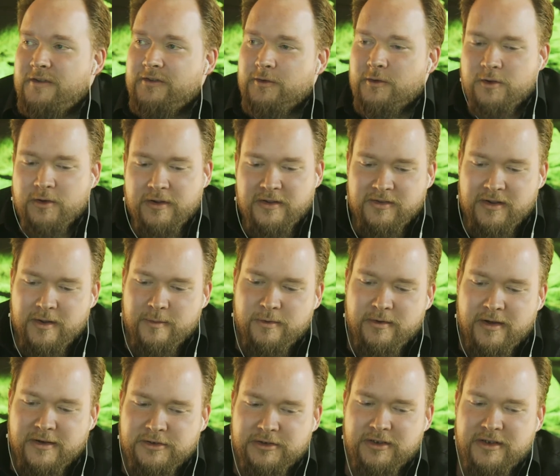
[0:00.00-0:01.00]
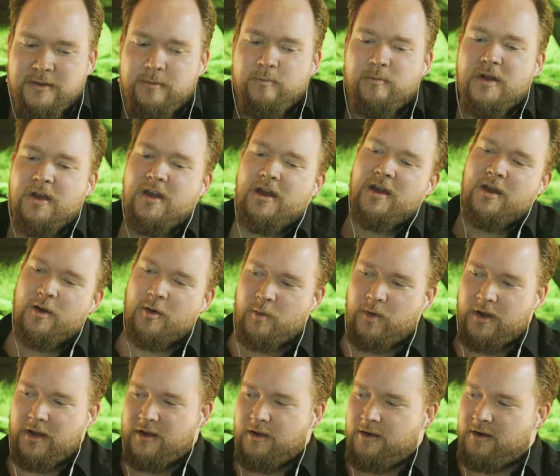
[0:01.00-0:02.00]
is a good example, actually,
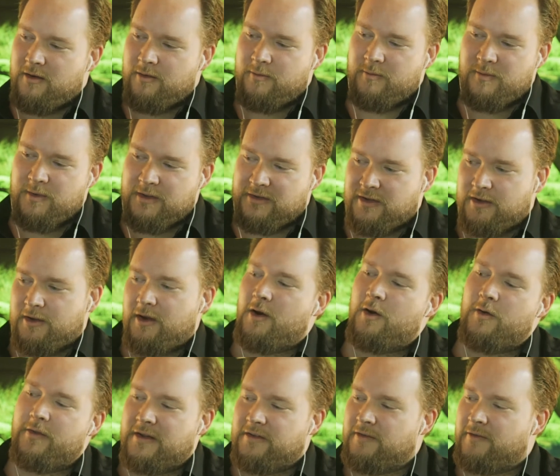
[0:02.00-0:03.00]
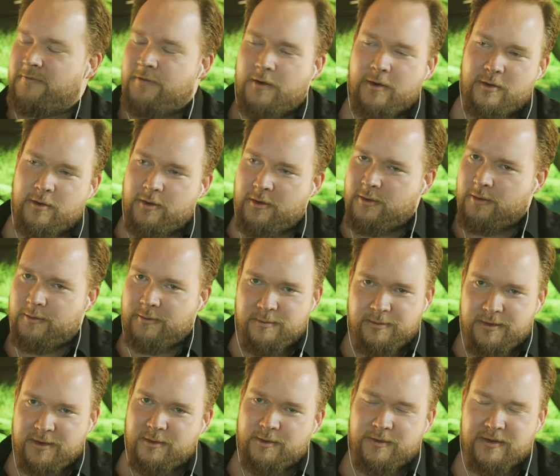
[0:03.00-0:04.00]
where it's like, oh, that's a photo,
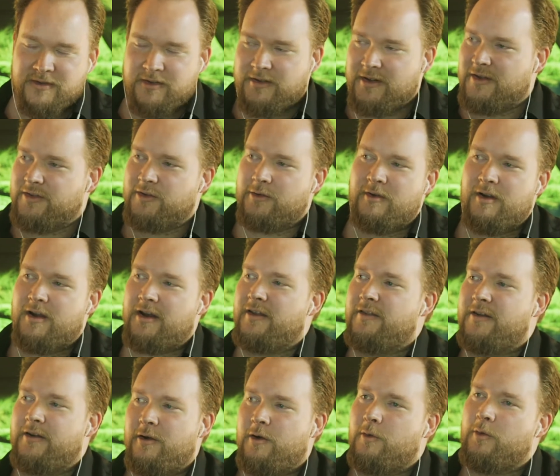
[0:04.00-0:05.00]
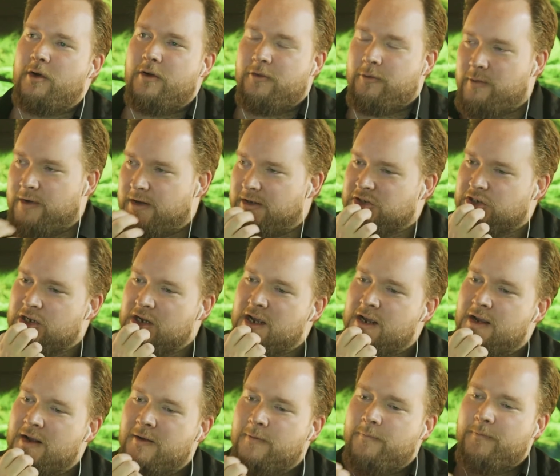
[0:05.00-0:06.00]
there's a dozen around, they're not worth much.
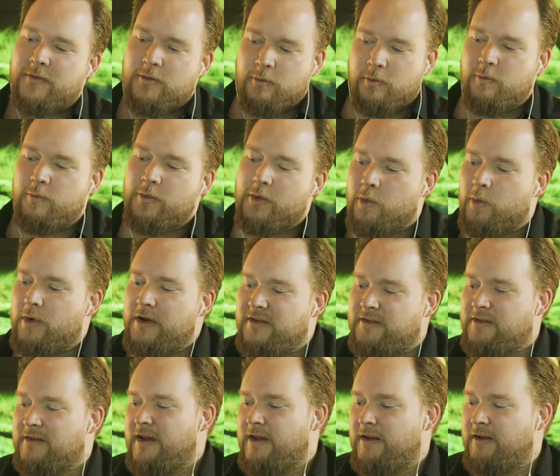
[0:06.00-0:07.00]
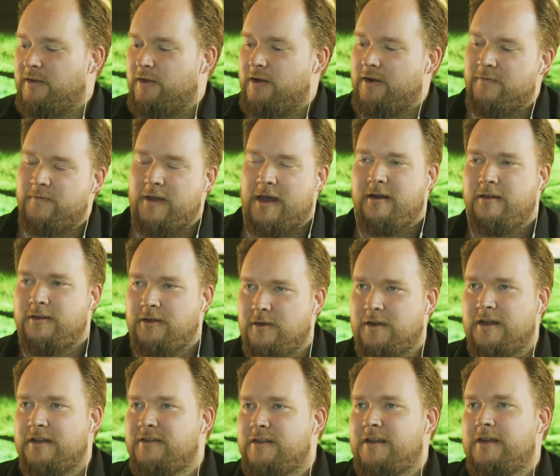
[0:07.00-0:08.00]
The reason that a lot of value
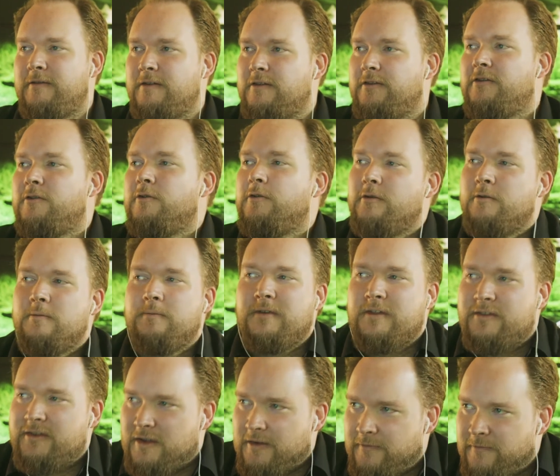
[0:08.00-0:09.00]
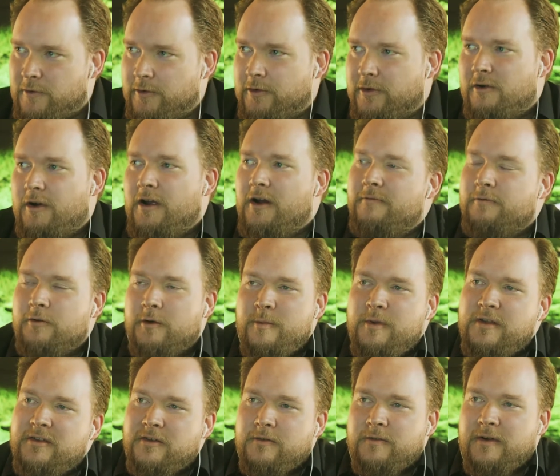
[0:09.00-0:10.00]
gets given to, let's say, a photograph or a
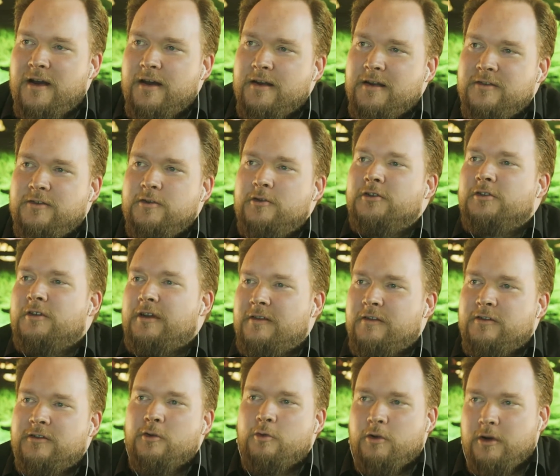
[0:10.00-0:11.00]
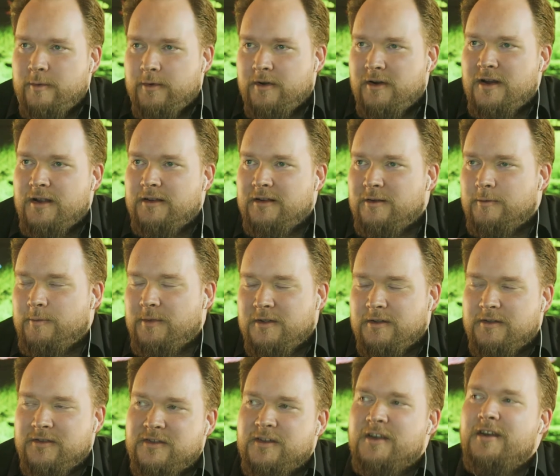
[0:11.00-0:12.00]
piece of art is usually the story behind it,
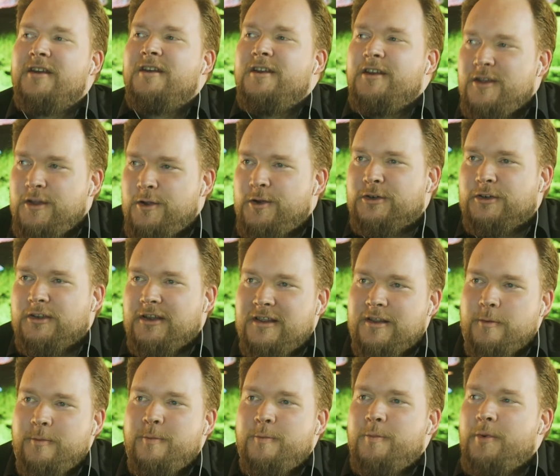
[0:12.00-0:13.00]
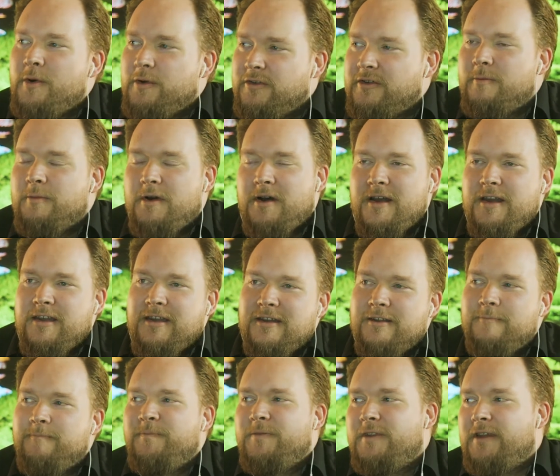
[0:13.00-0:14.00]
because usually the person buying
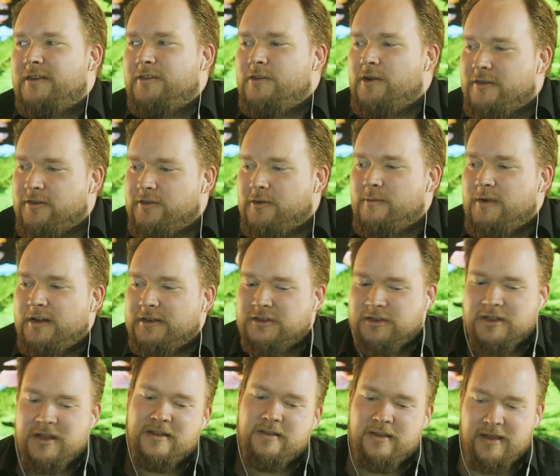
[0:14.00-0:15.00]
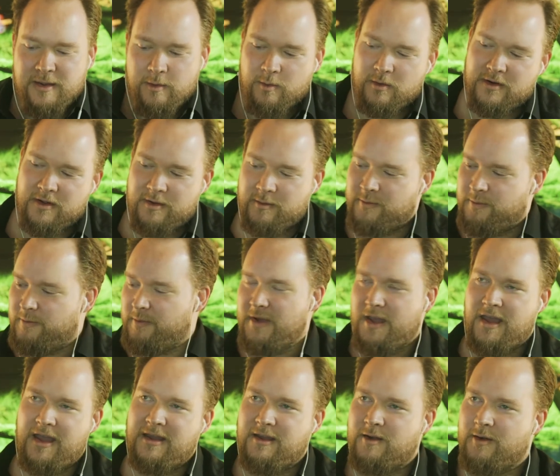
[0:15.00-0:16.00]
it, it's not so much that they want to
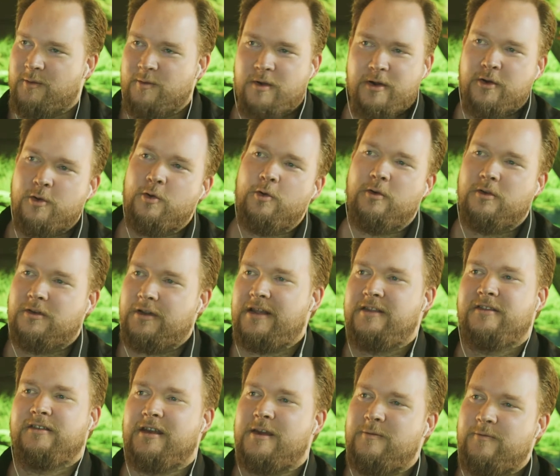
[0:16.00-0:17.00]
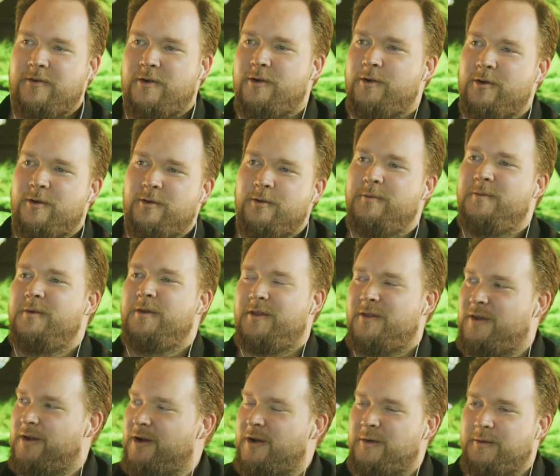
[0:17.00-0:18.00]
hang a cool landscape photo in
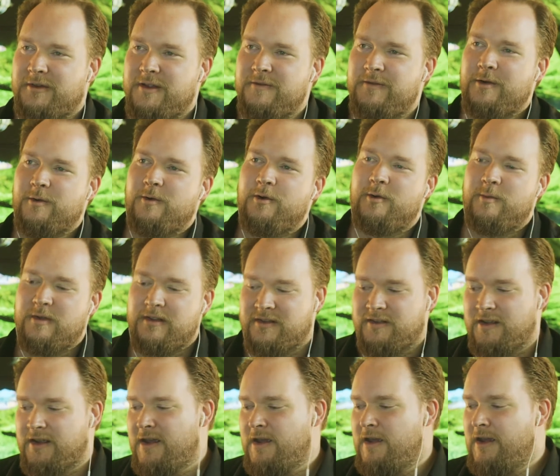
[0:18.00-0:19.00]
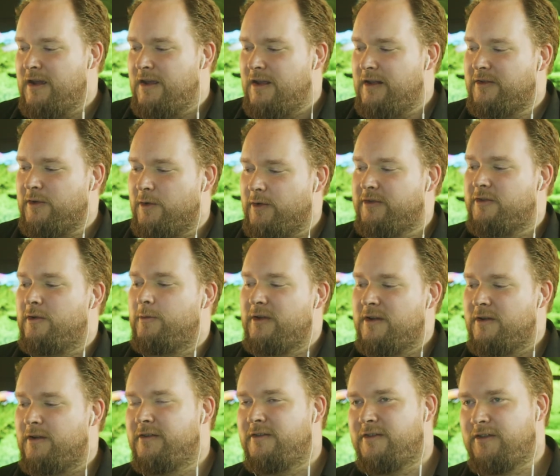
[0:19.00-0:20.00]
their living room. It's also
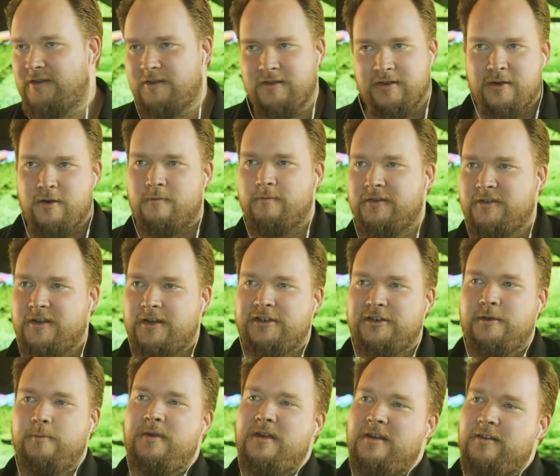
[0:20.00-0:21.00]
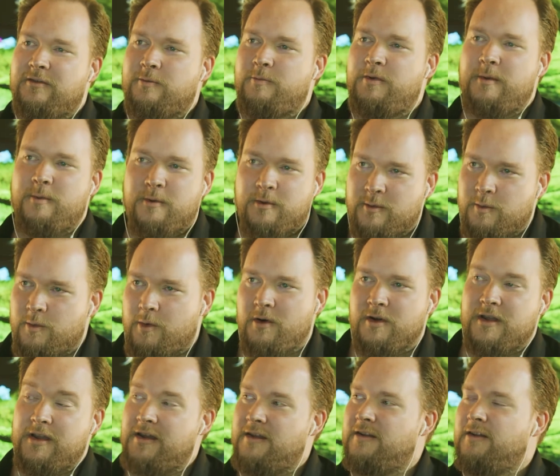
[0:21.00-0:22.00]
because it's a conversation piece. People
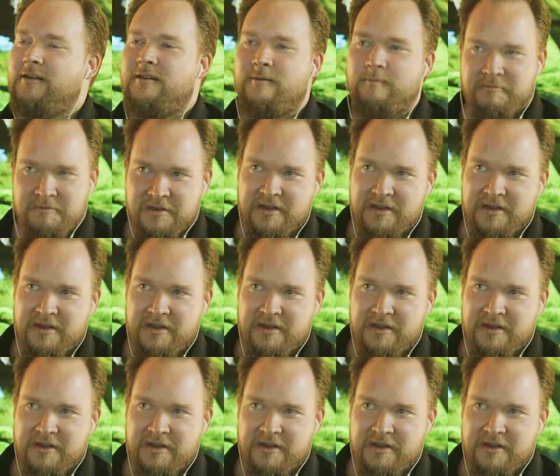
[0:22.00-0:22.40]
walk in and